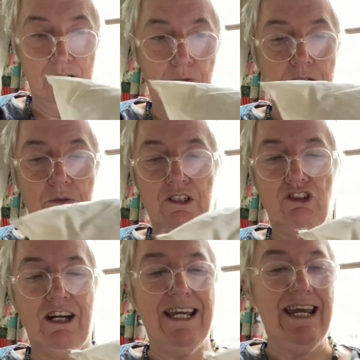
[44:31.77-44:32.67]
which was
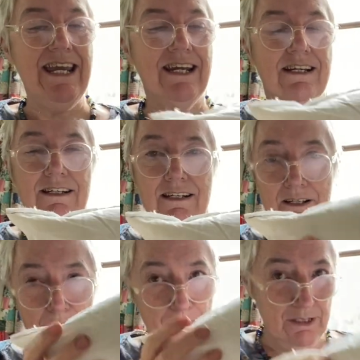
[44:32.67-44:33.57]
tricky,
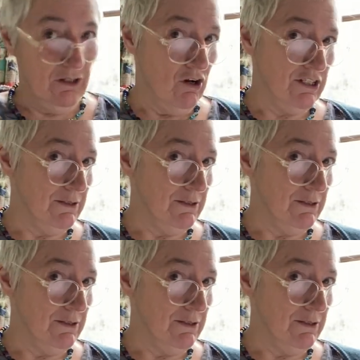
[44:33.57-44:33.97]
but not